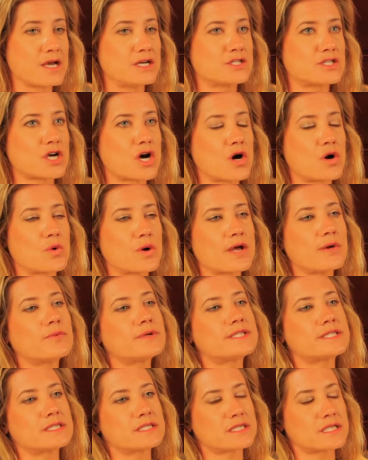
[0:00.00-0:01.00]
So it
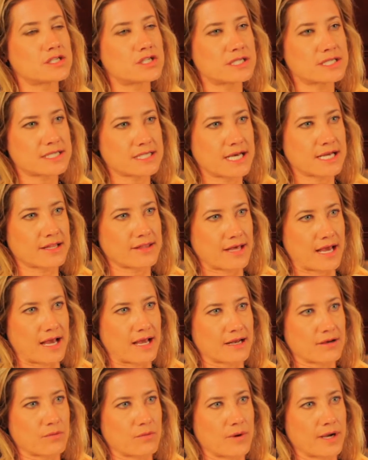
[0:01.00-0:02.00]
was decisions like
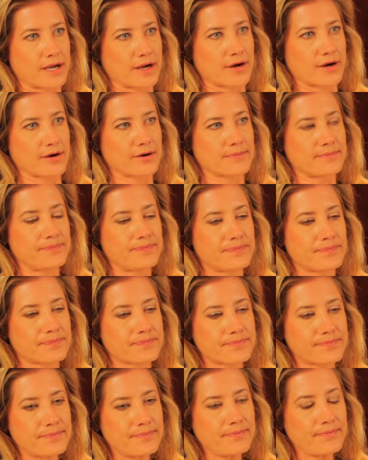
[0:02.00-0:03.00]
that where
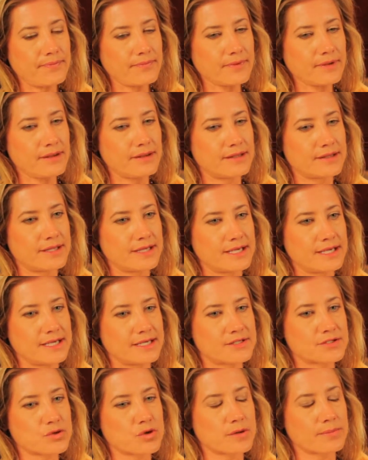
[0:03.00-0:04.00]

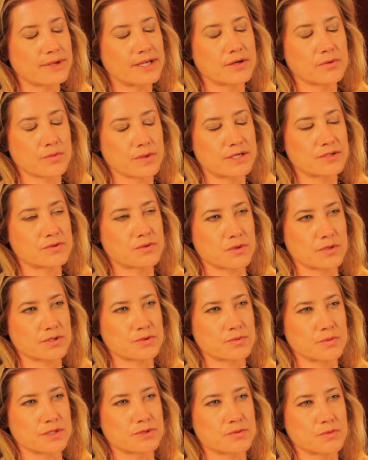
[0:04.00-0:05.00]
the Scorpion
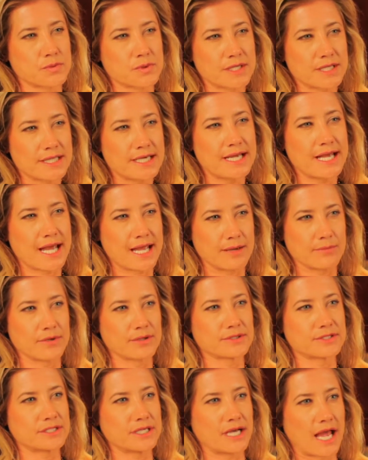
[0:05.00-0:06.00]
resource was really
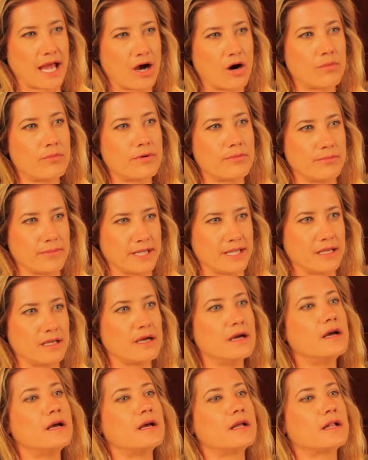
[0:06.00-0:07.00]
able to help
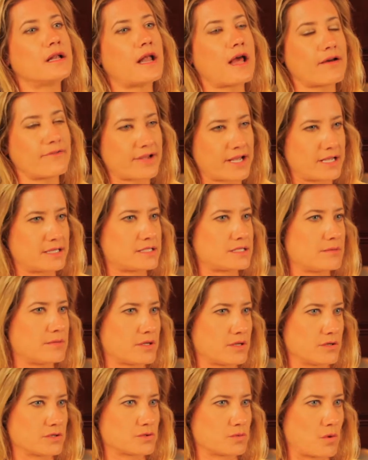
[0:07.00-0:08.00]
me navigate some
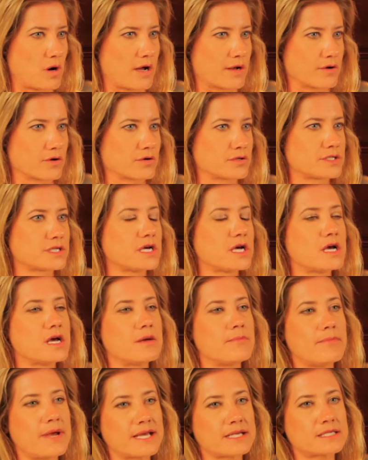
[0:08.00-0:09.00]
of those waters,
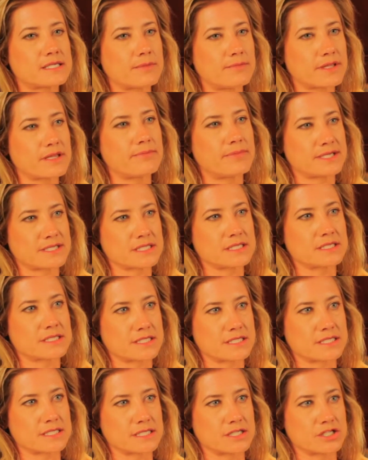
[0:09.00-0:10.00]
make some of the
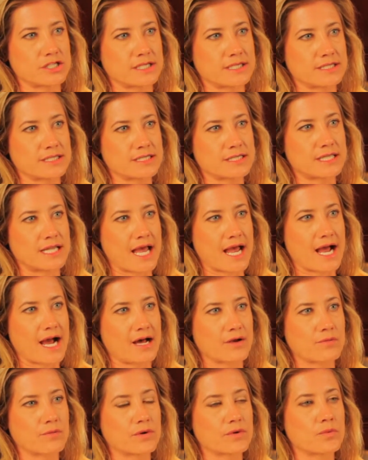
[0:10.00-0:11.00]
business decisions
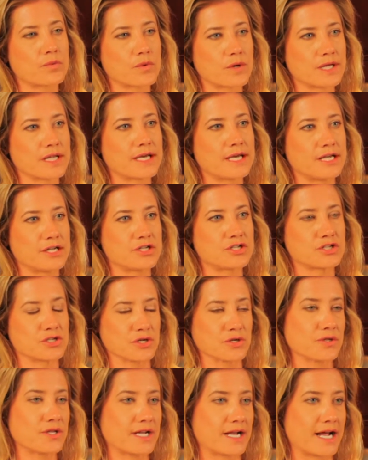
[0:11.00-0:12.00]
that would really
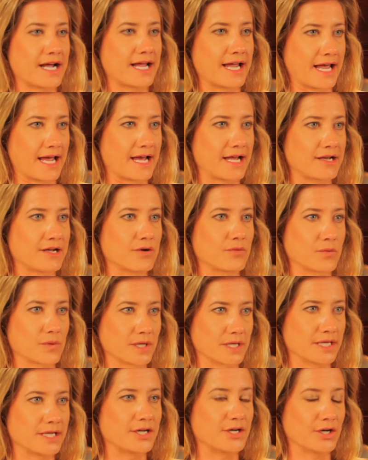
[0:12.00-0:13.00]
ensure that I had a
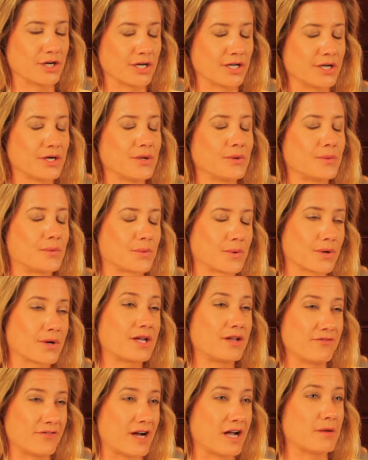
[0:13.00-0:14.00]
really good
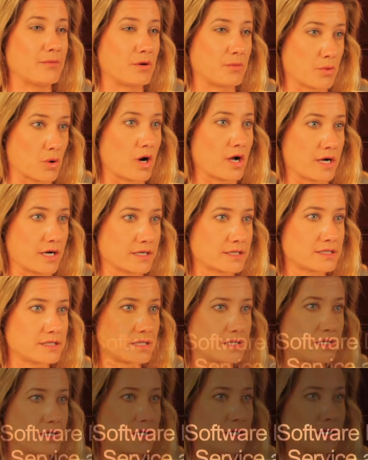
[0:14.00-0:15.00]
working viable product.